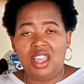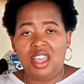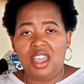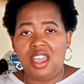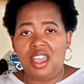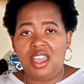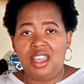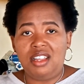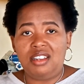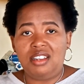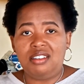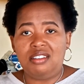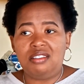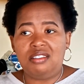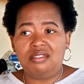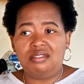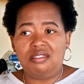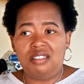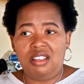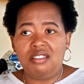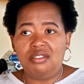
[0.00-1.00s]
and
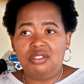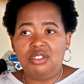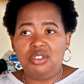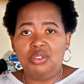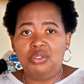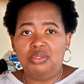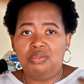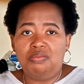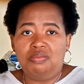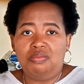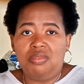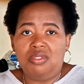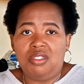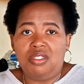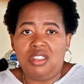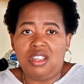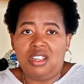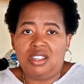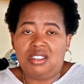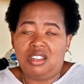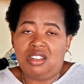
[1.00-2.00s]

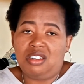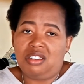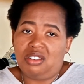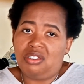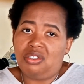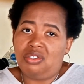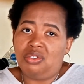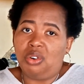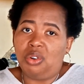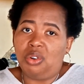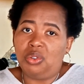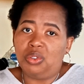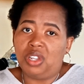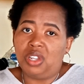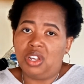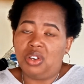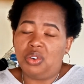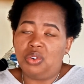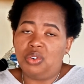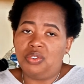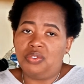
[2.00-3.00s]
they tend to hold
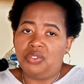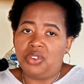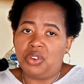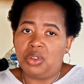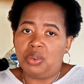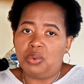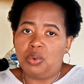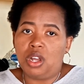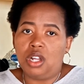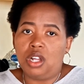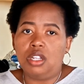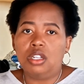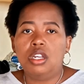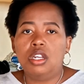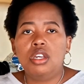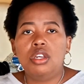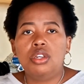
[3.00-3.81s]
their own very well.